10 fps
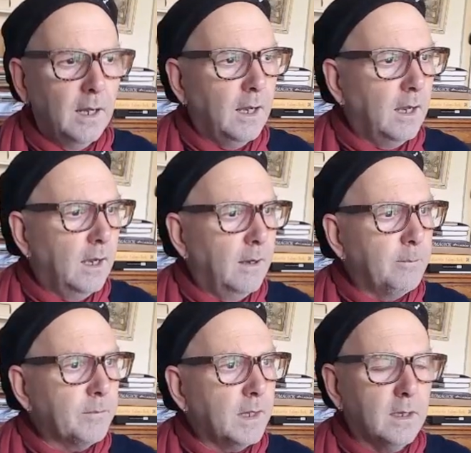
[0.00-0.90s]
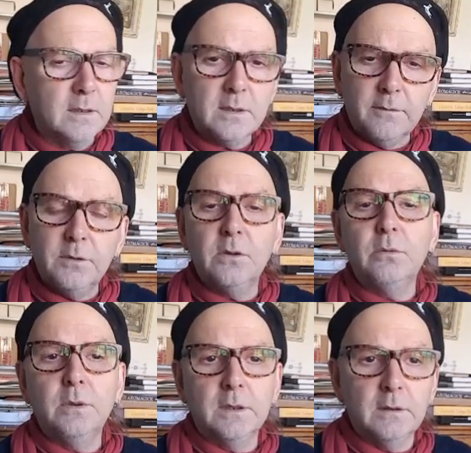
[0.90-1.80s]
and stuff to do
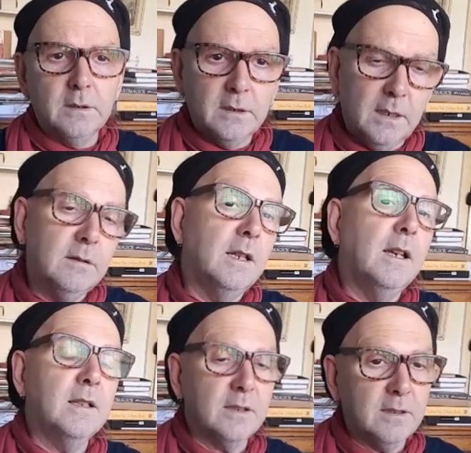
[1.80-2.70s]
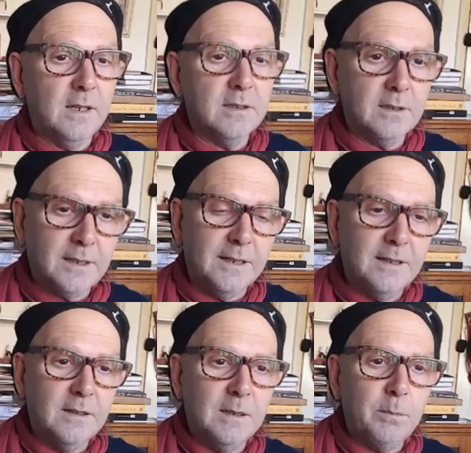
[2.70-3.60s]
with. There's a kind
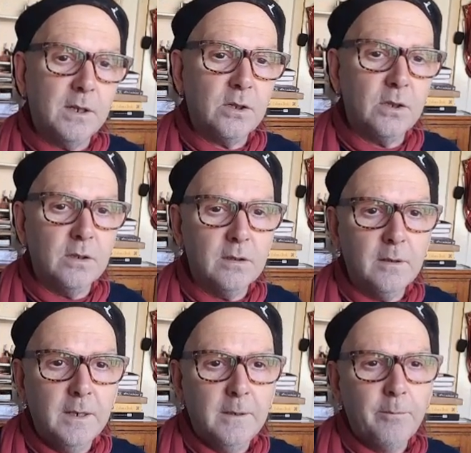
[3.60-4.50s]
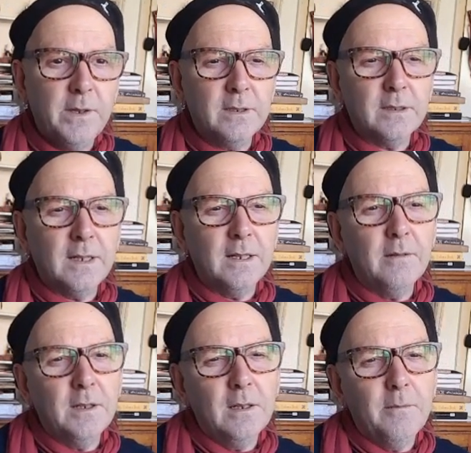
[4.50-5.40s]
of depiction.
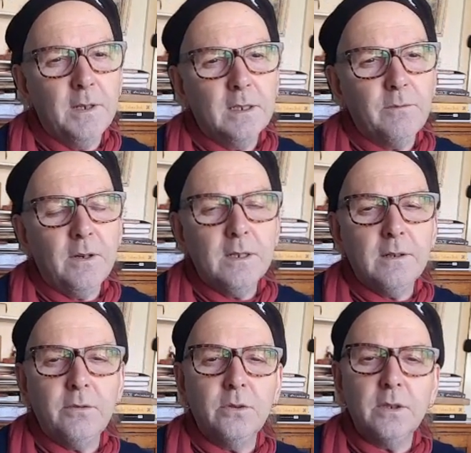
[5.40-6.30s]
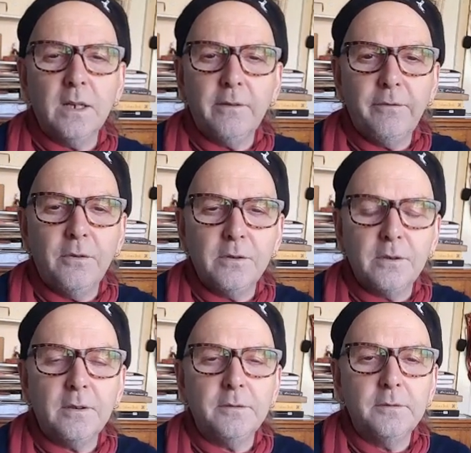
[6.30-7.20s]
It's very difficult to get a
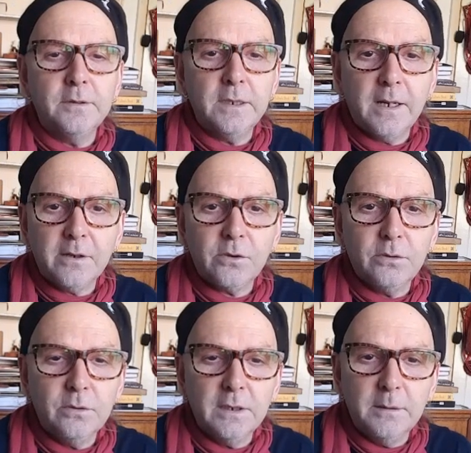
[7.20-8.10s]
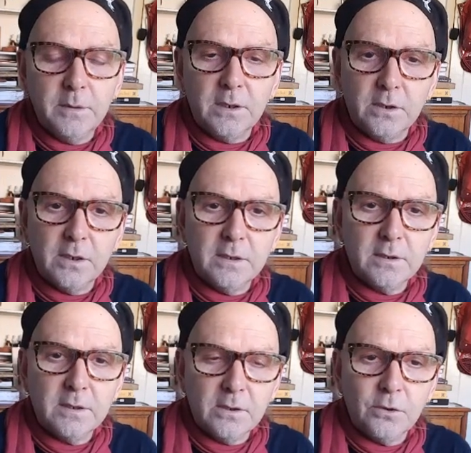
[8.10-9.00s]
photograph of the actual image in
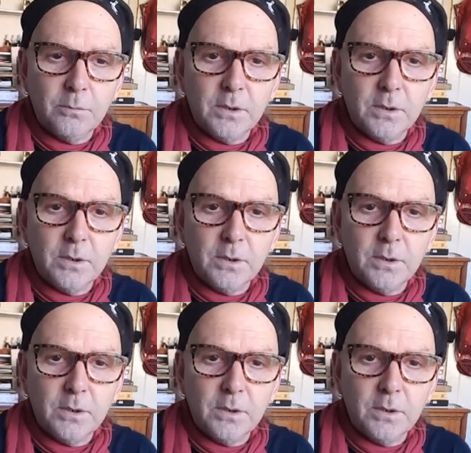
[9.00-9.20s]
situ